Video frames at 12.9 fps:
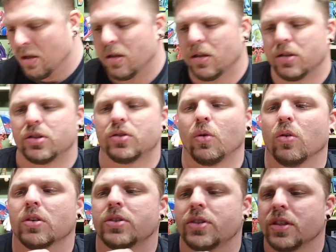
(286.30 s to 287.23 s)
the
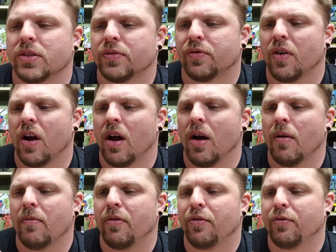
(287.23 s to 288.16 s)
source is
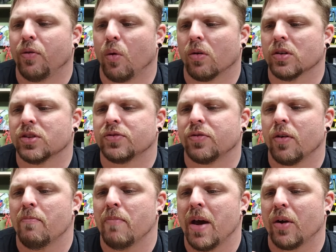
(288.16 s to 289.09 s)
from Forged
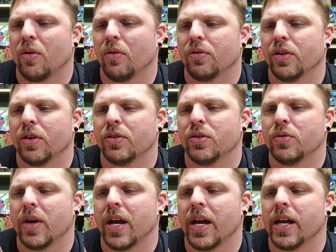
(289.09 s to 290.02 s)
from Metal, the
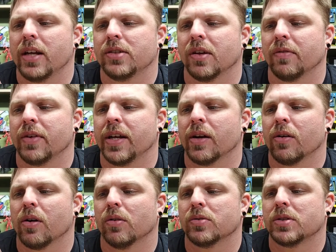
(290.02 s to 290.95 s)
New Age of
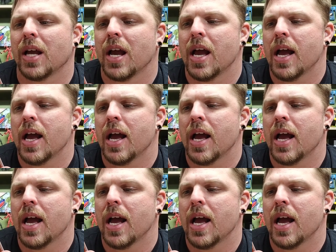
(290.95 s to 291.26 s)
Heroes